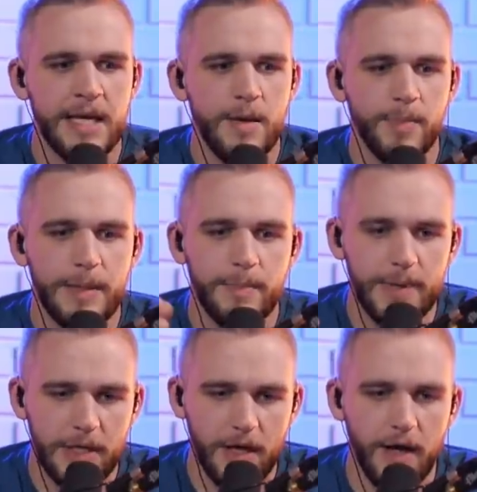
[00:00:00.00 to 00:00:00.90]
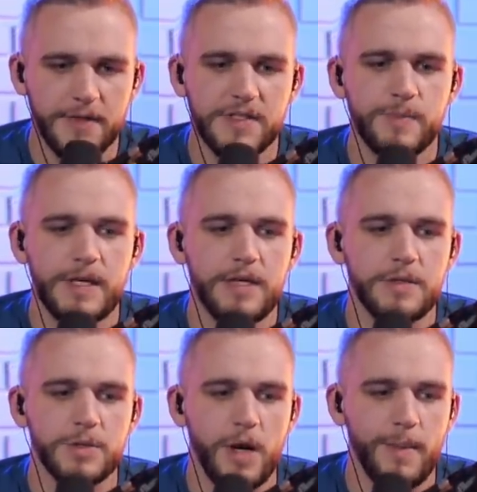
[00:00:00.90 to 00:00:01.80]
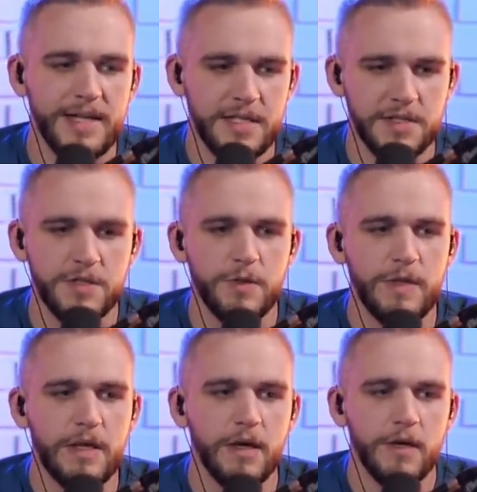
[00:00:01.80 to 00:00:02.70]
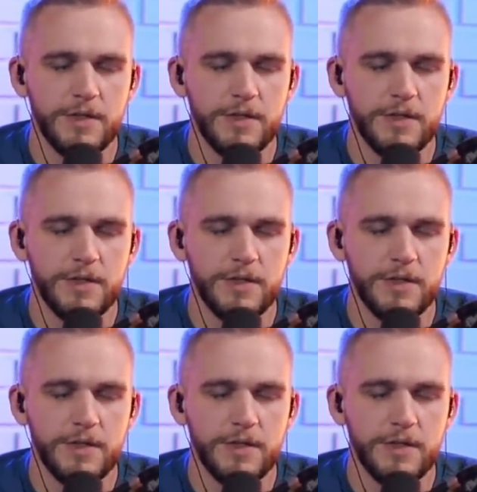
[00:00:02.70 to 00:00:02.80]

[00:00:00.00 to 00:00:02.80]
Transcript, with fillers: but it, but it causes me to draw my attention to the